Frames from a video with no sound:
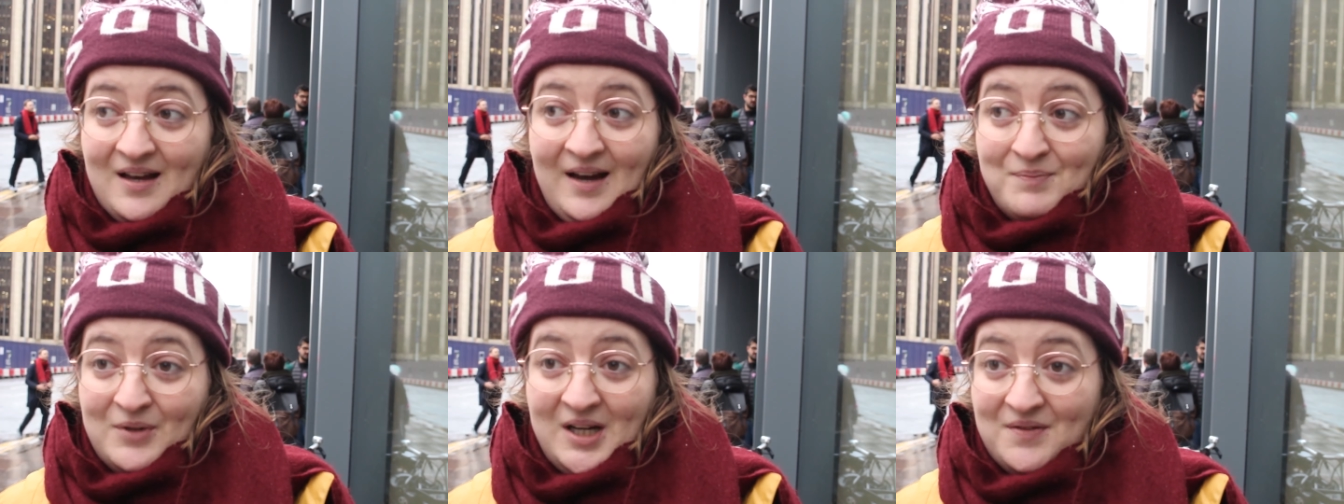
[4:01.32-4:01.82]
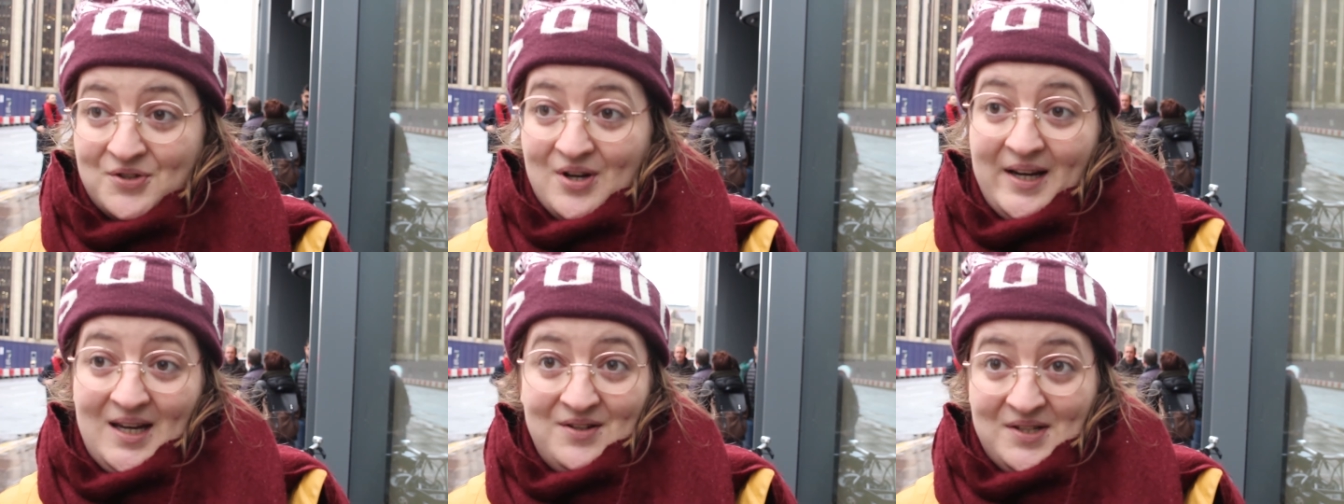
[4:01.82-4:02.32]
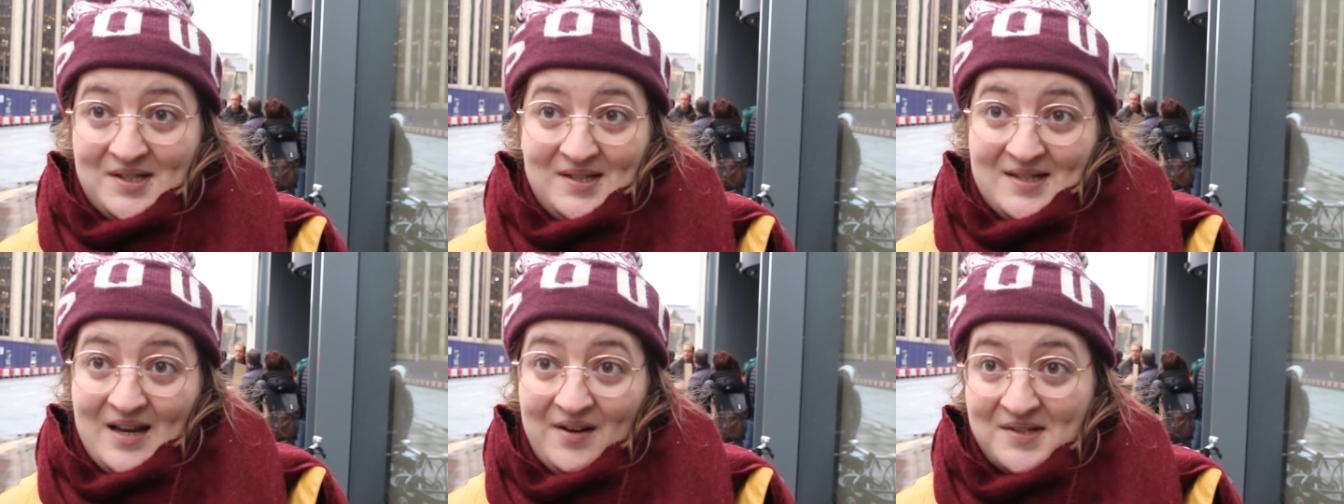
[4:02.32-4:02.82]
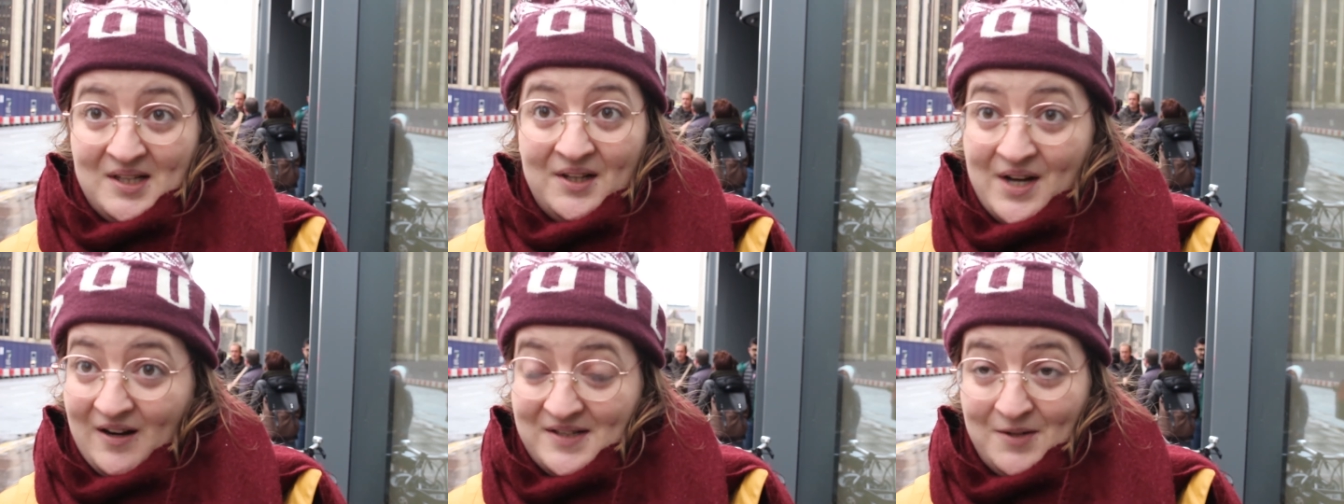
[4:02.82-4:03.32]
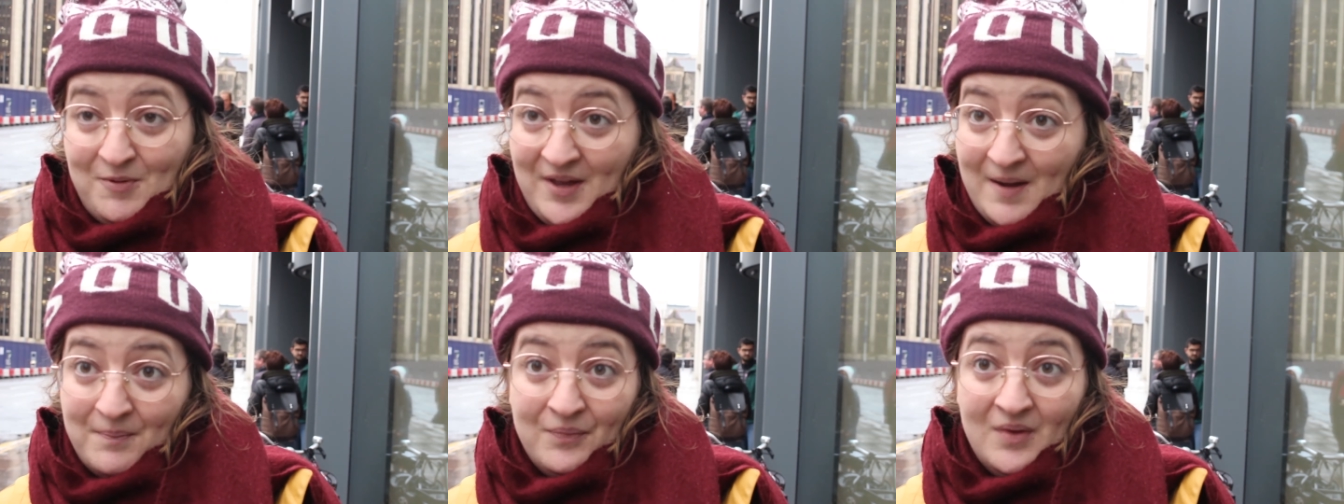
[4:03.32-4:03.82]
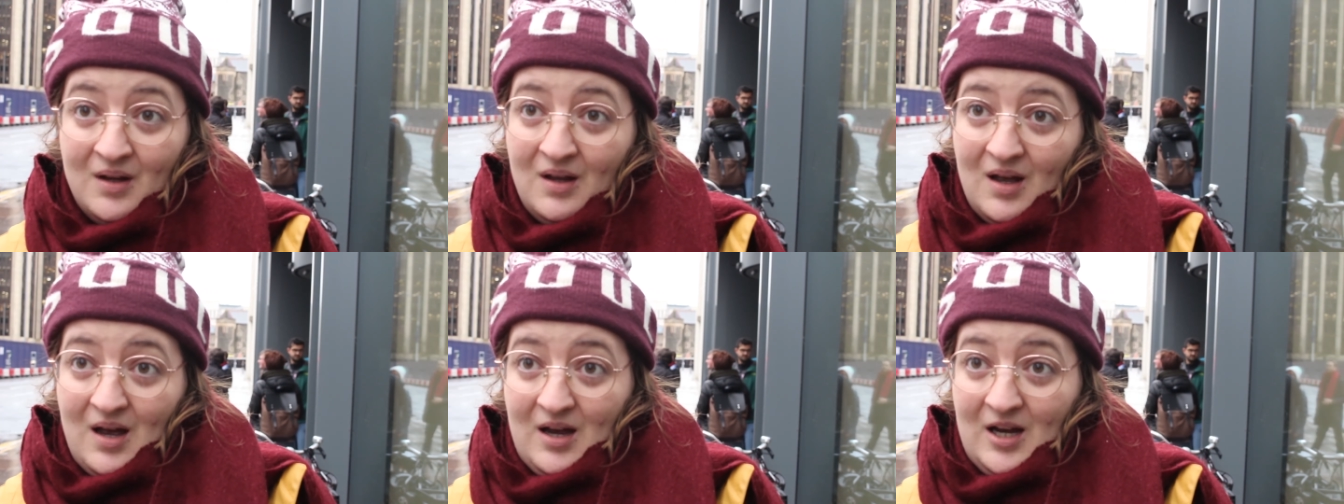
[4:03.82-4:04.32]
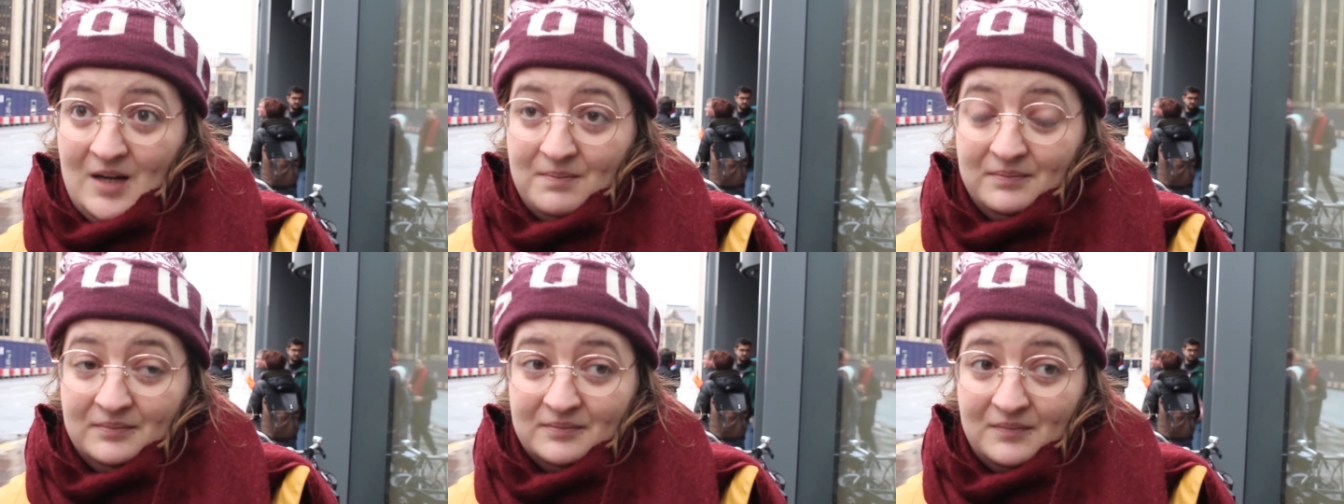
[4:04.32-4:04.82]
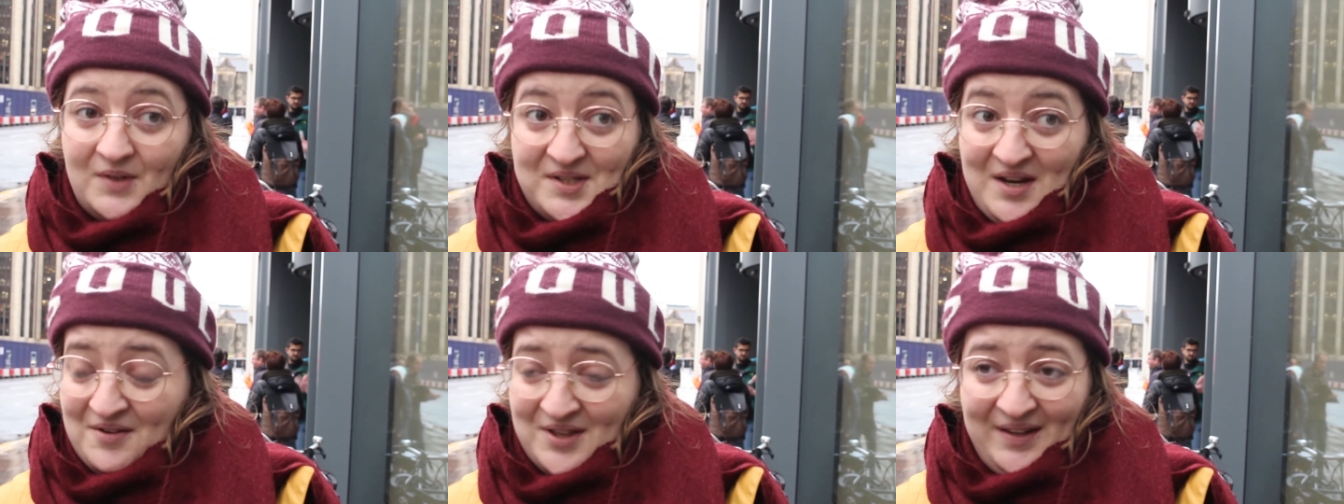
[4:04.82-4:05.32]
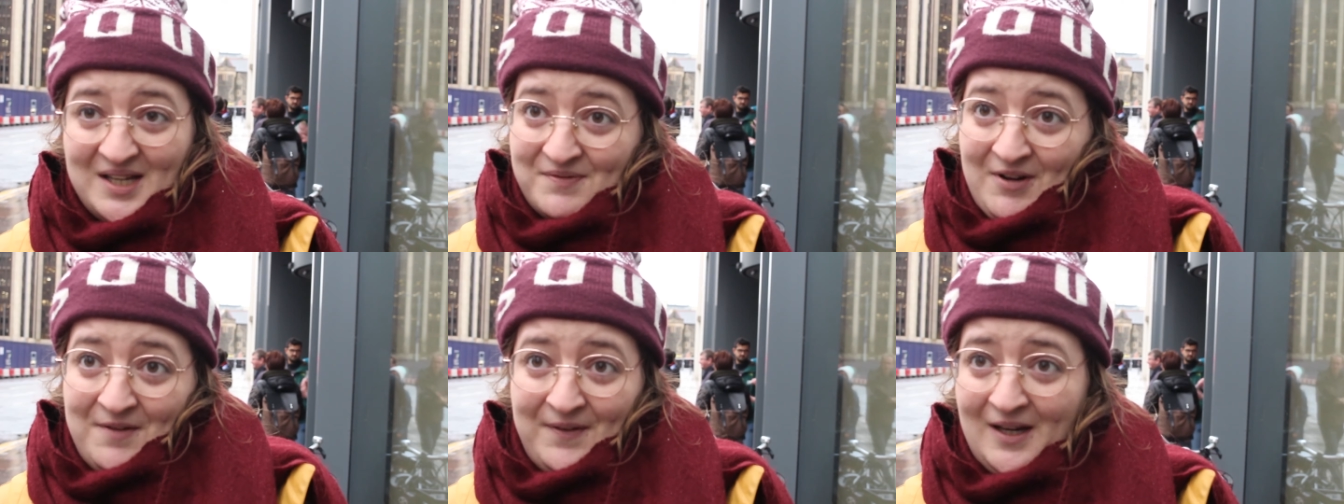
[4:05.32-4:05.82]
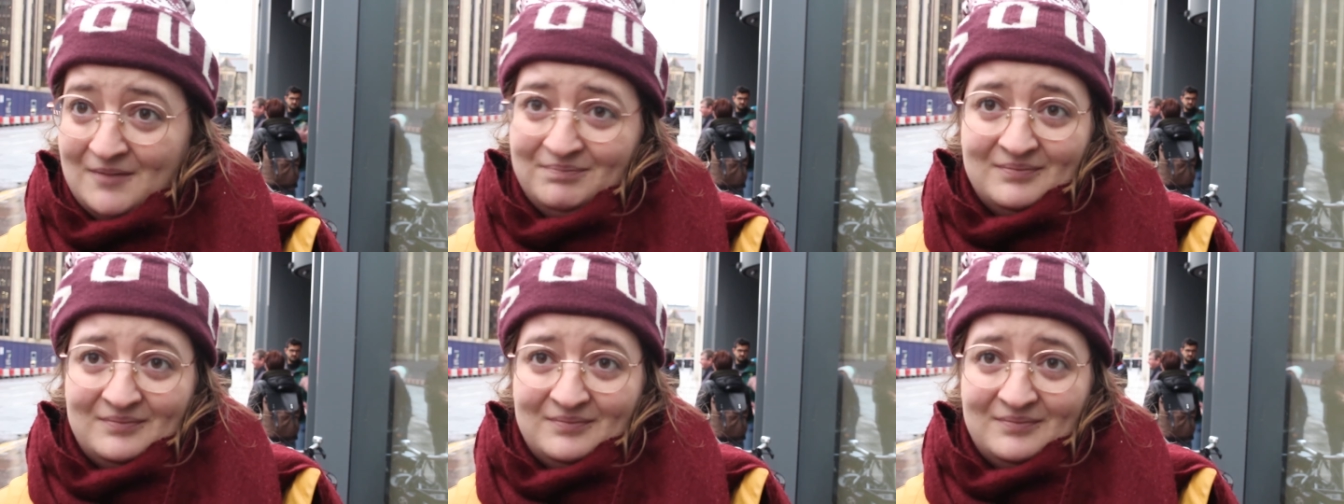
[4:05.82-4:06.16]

I'm kind of striking just to stand in solidarity with them, because I don't think that's very fair.